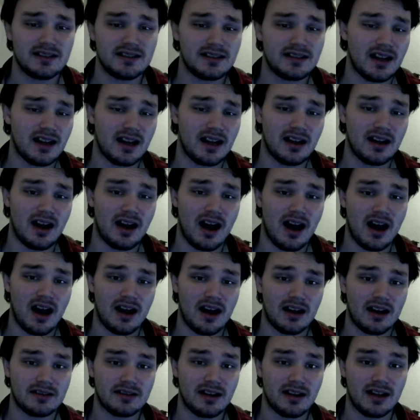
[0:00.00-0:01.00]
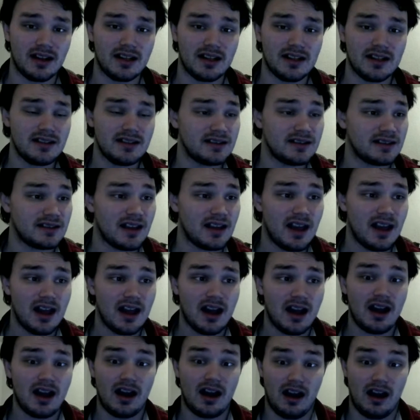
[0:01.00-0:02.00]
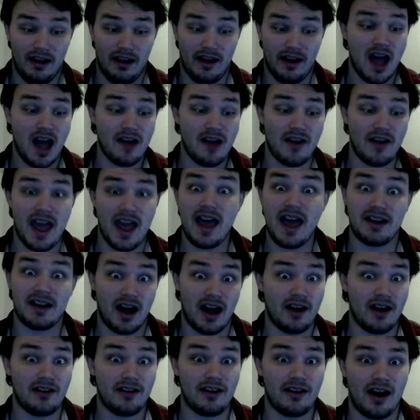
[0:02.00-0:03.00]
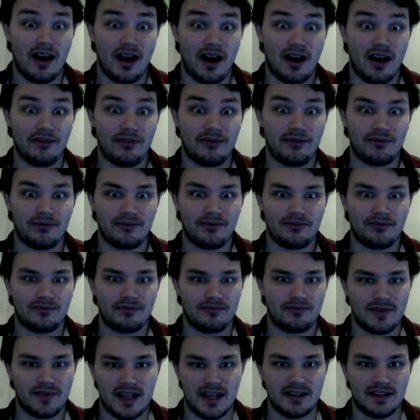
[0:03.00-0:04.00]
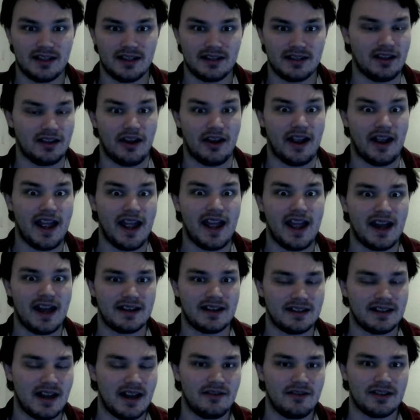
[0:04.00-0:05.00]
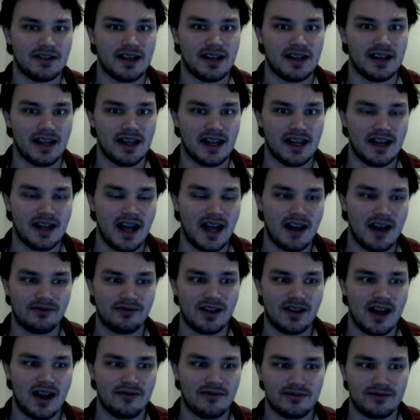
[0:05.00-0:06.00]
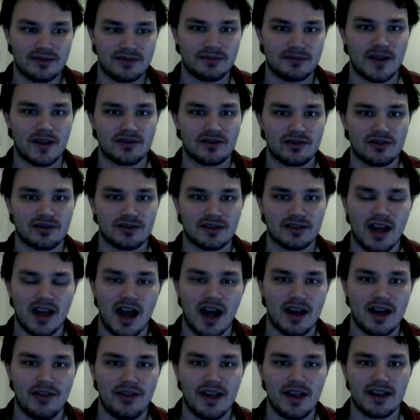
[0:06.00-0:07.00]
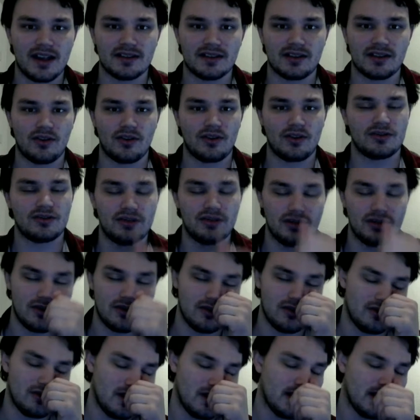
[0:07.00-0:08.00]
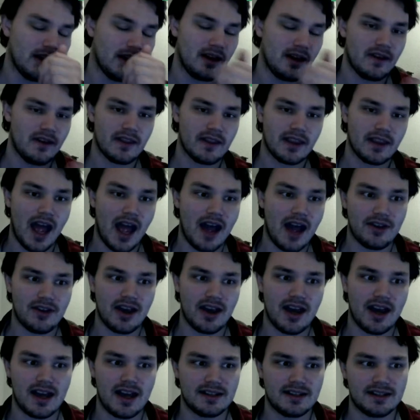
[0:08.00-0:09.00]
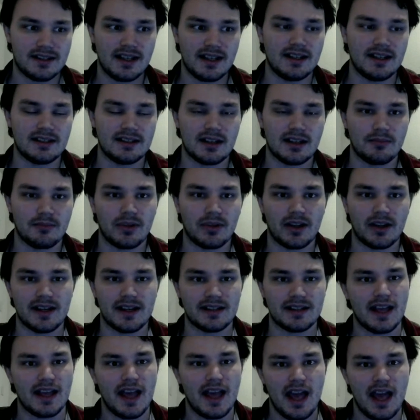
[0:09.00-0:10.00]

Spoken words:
Dolhans have a head off in their hand and everything, and have to have special things in order to have their head sitting someplace.